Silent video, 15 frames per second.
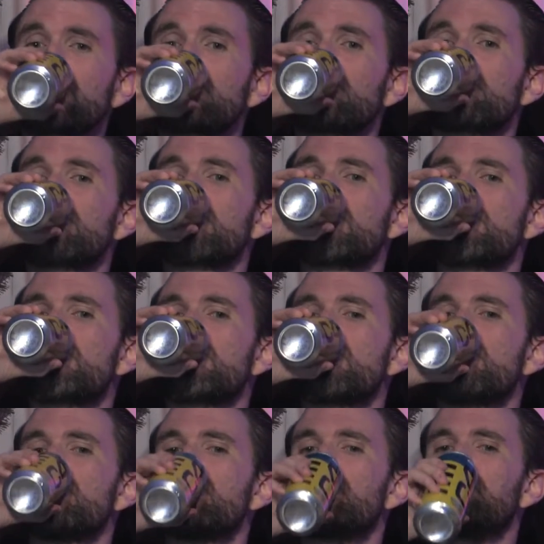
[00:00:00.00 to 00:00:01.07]
safe,
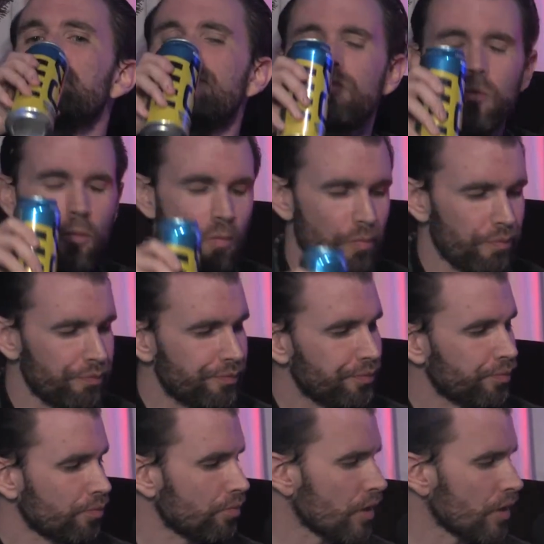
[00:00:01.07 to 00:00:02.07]
as long as everyone's safe.